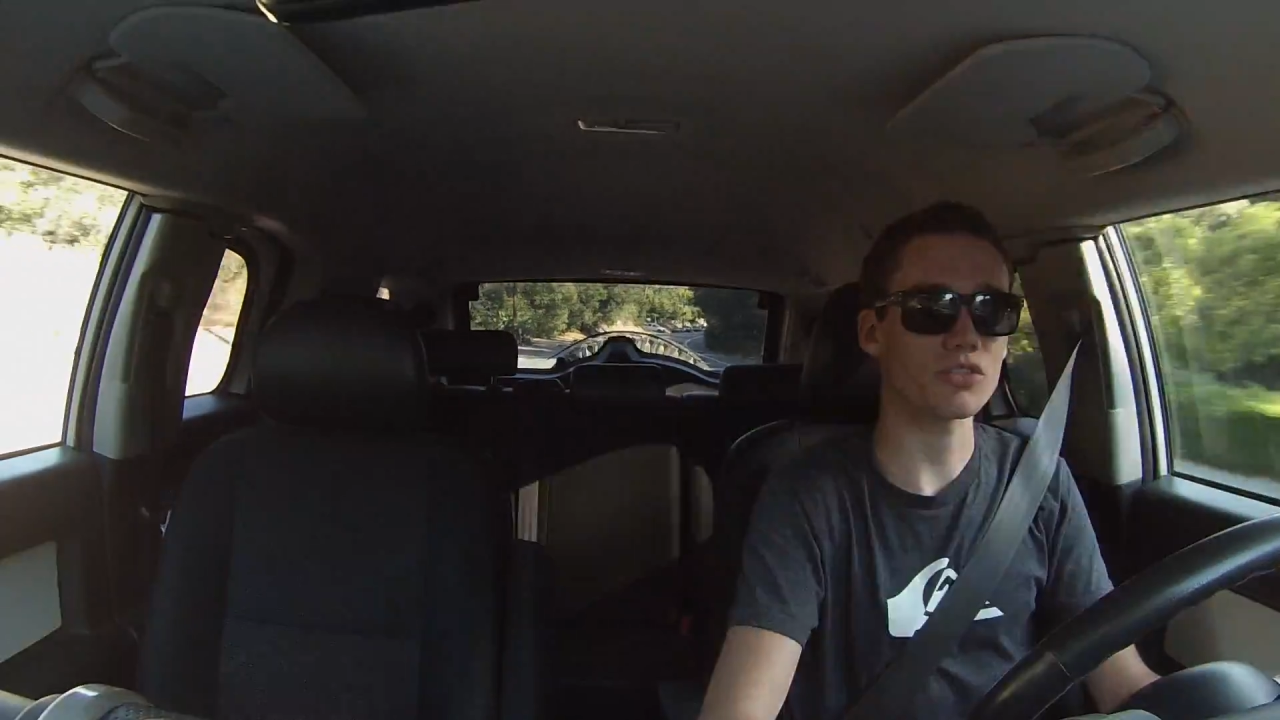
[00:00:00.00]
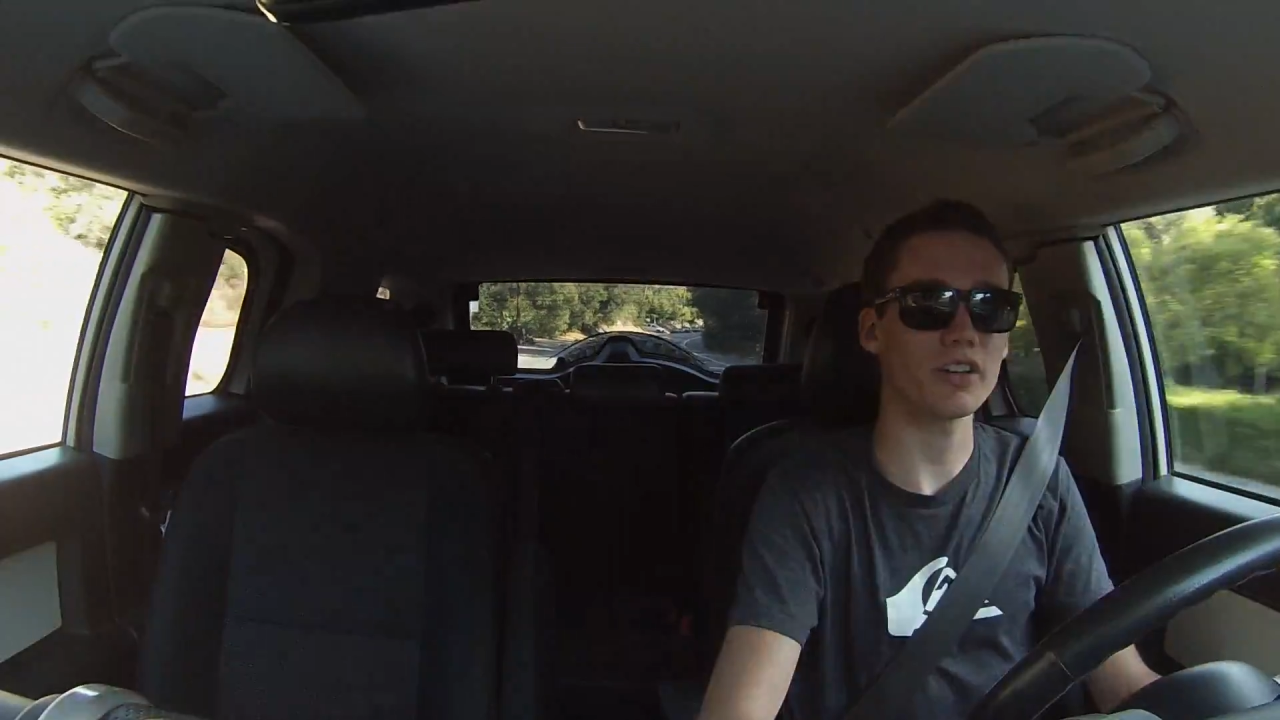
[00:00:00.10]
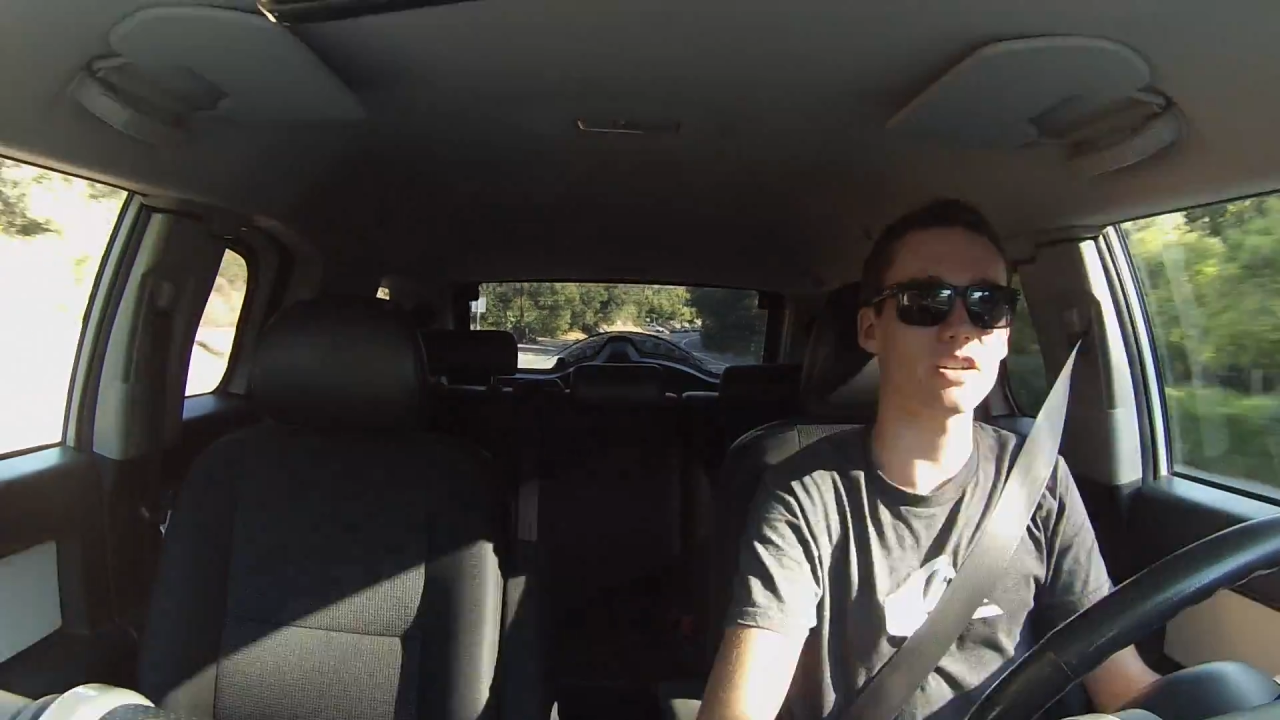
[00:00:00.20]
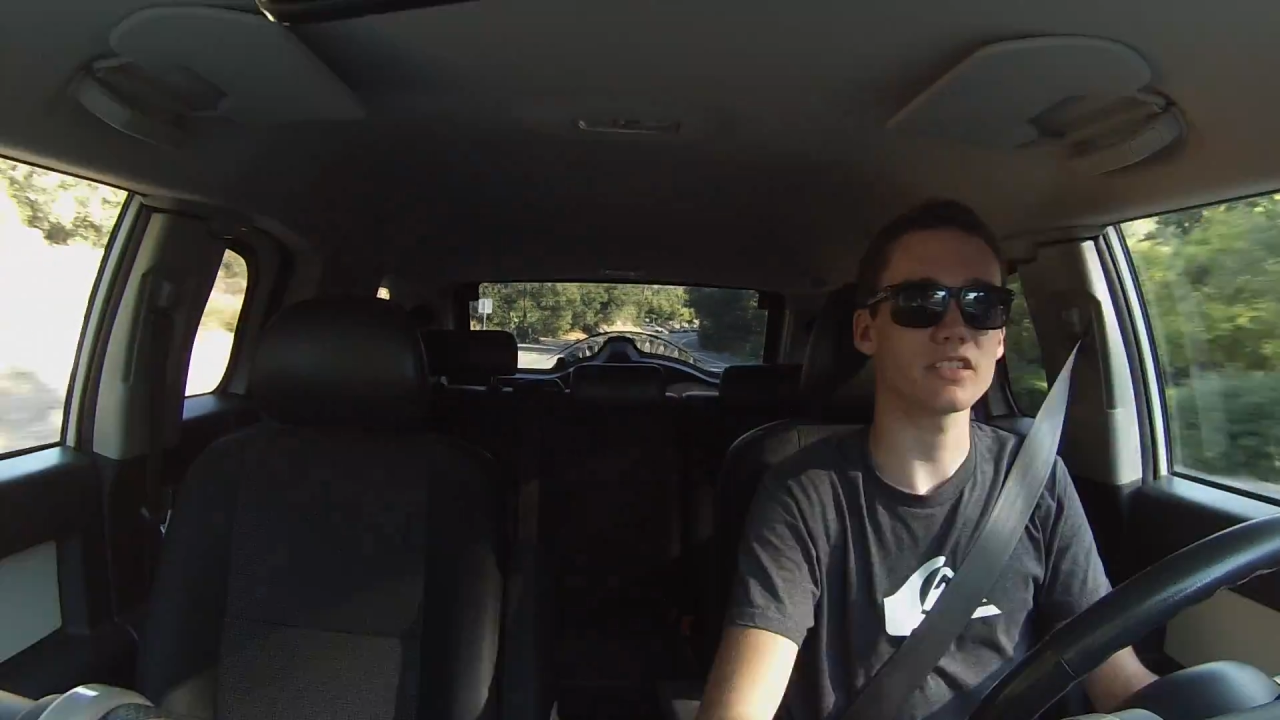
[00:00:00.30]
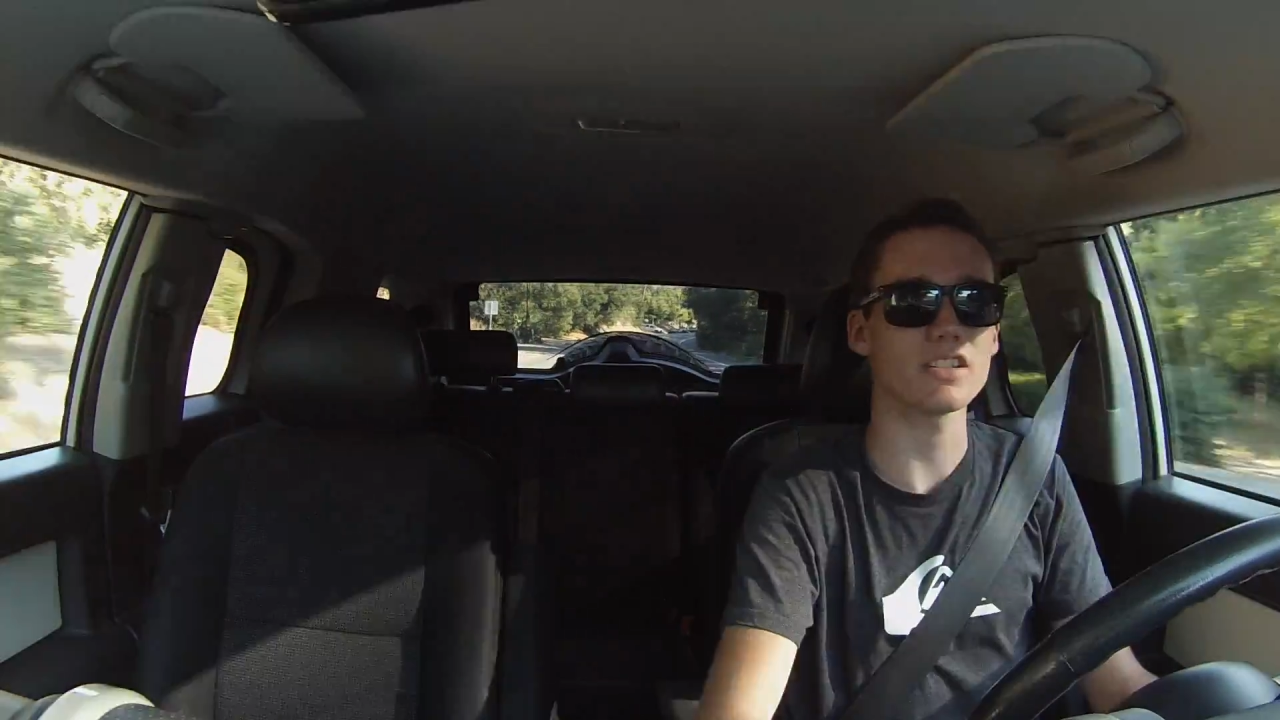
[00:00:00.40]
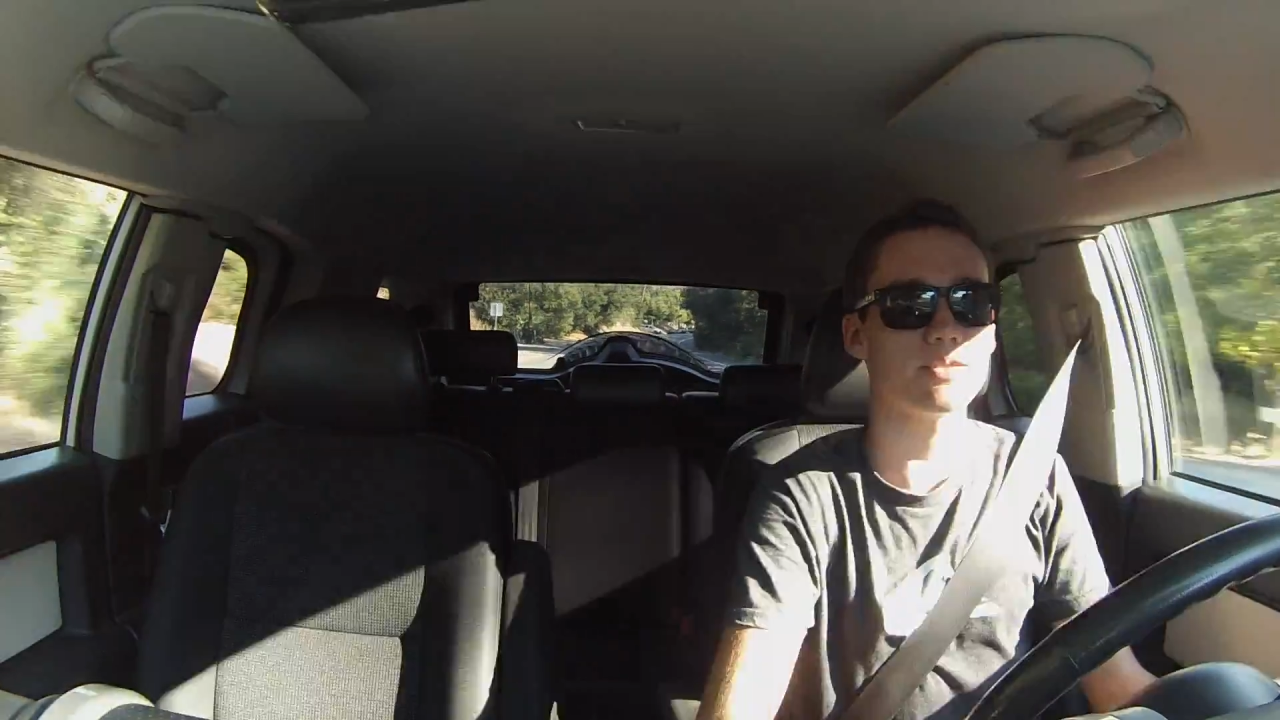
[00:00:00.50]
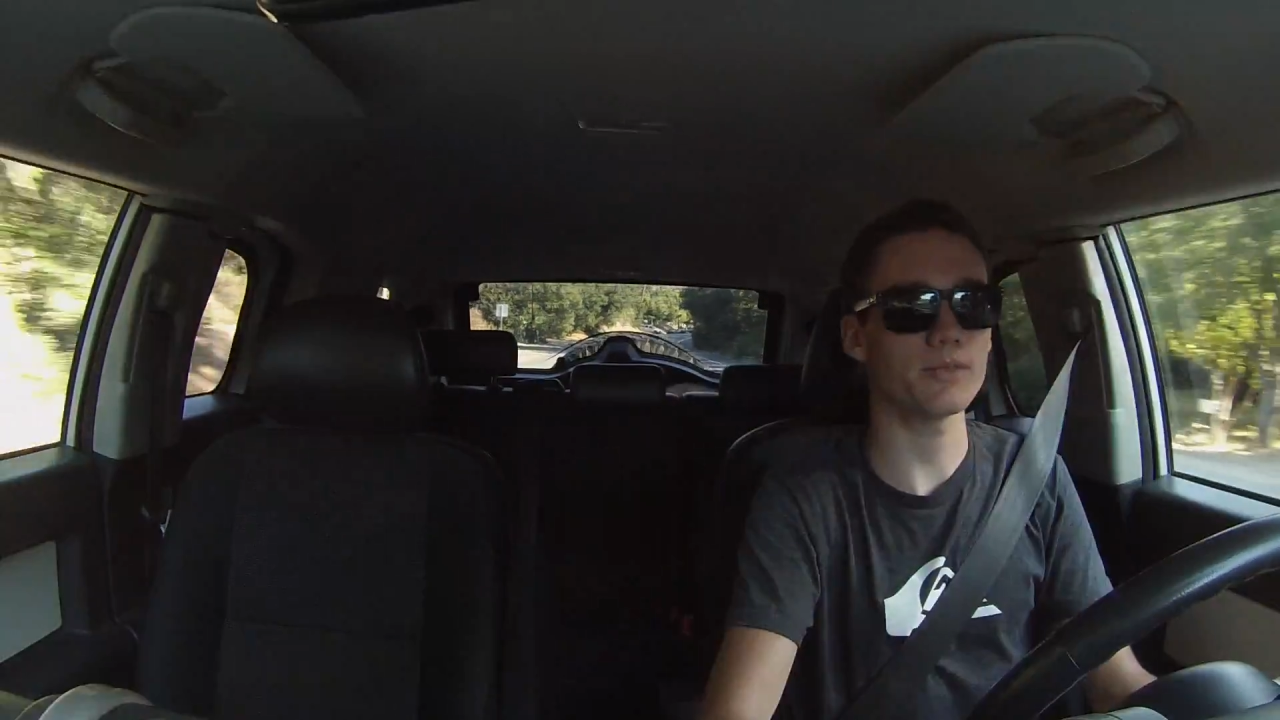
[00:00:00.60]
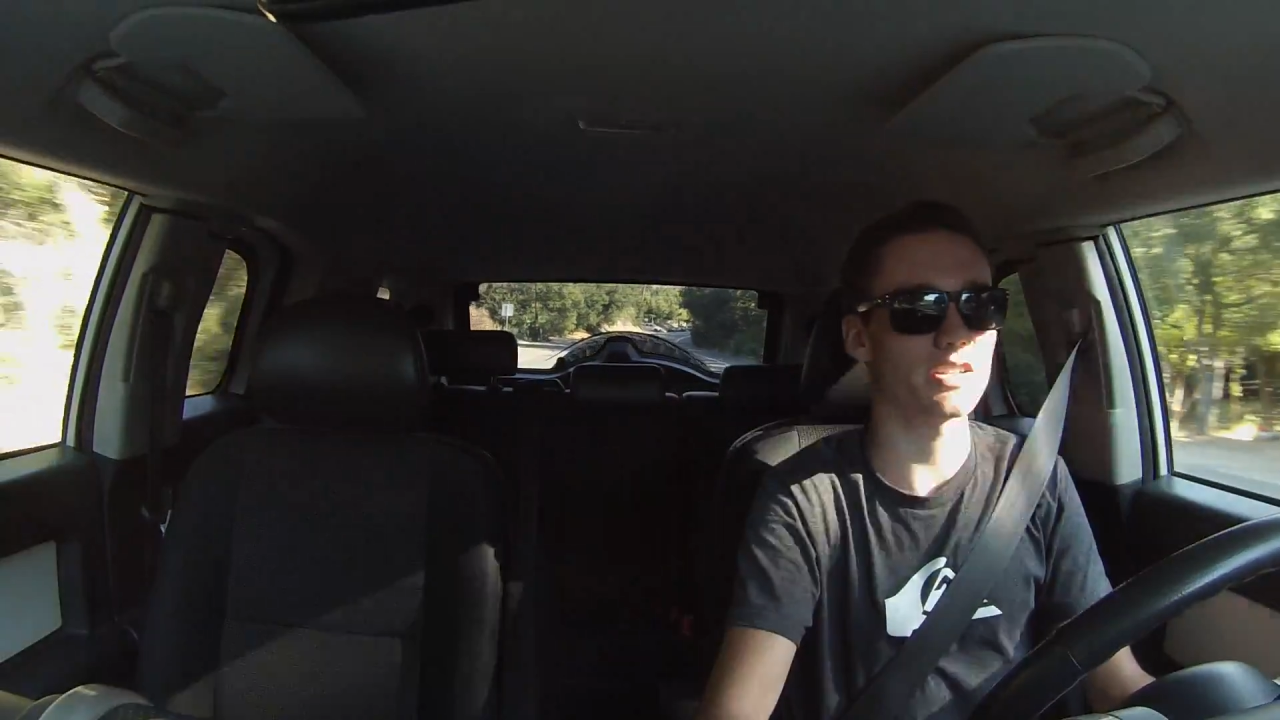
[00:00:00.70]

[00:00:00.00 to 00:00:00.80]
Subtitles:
Trail Teams